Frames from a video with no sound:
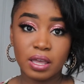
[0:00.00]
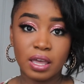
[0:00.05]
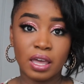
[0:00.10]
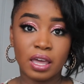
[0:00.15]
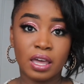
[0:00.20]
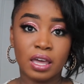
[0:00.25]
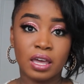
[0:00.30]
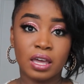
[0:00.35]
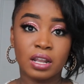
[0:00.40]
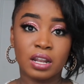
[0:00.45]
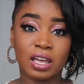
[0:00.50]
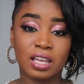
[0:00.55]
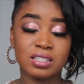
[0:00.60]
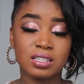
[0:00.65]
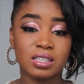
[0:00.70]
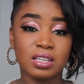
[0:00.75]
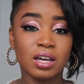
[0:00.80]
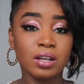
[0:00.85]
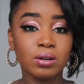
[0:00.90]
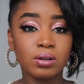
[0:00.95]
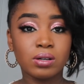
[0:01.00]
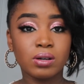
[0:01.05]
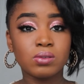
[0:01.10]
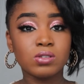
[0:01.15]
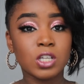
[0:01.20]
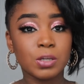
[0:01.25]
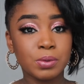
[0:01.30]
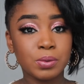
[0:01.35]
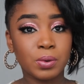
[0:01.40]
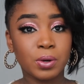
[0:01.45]
and like I said, the
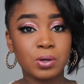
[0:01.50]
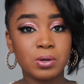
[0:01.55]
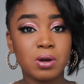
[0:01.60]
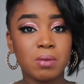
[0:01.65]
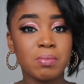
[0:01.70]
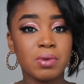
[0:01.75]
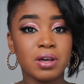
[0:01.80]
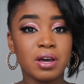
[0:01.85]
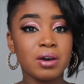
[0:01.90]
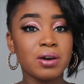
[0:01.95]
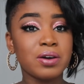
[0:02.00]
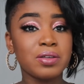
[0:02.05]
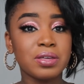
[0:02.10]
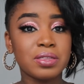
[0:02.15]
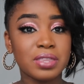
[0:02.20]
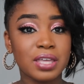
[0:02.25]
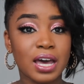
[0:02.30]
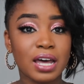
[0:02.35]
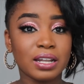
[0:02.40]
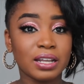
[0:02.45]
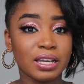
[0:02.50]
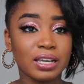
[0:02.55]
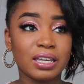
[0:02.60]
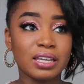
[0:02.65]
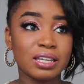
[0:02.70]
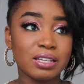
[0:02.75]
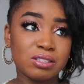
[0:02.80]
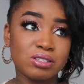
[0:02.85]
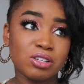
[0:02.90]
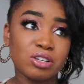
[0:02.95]
undertones could be worked on, but other than that,
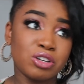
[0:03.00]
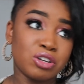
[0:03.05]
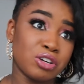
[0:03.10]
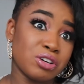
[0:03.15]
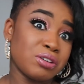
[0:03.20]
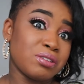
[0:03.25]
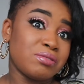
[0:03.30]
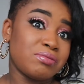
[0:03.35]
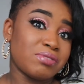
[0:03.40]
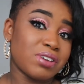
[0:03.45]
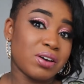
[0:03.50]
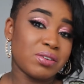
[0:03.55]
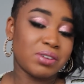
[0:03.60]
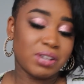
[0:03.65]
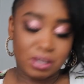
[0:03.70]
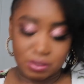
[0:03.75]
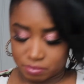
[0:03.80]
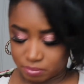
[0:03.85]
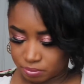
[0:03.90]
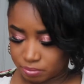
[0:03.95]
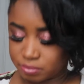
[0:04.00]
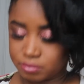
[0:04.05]
like, it's a good foundation.